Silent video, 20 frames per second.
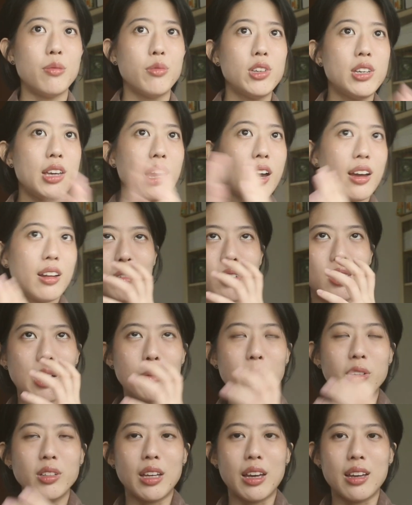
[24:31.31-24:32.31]
Yet
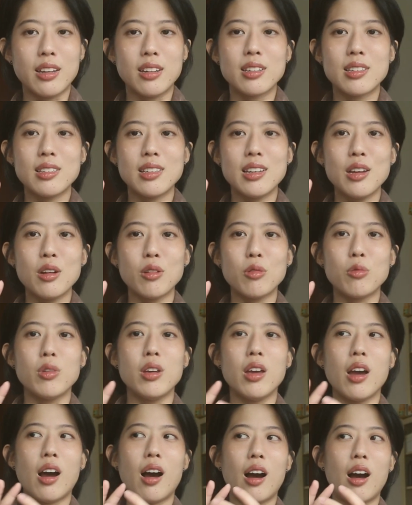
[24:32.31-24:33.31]
simultaneously,
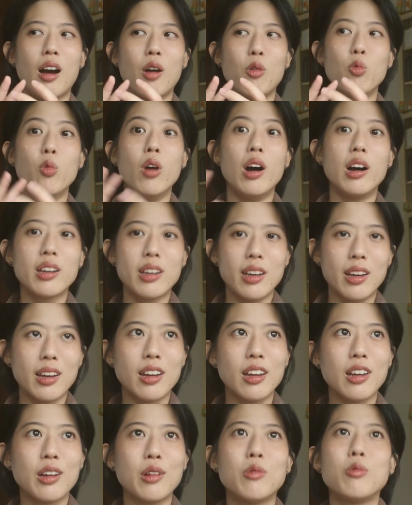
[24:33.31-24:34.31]
we are working.